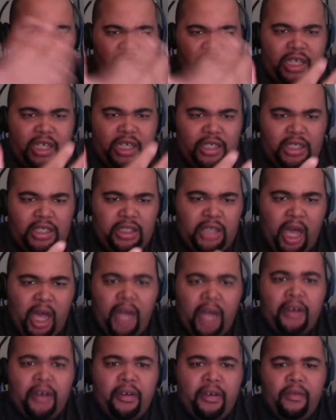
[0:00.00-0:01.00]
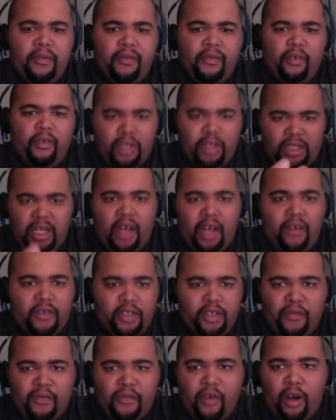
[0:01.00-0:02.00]
has done for herself
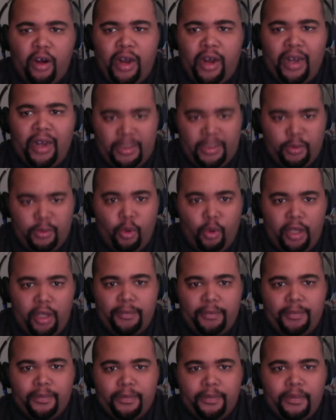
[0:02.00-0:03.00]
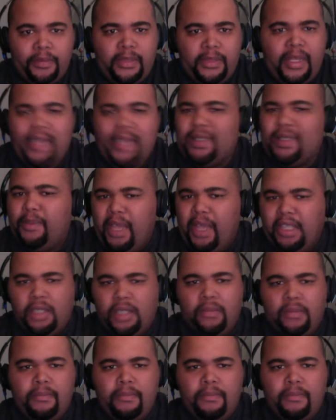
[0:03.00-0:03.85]
so far at this point is amazing.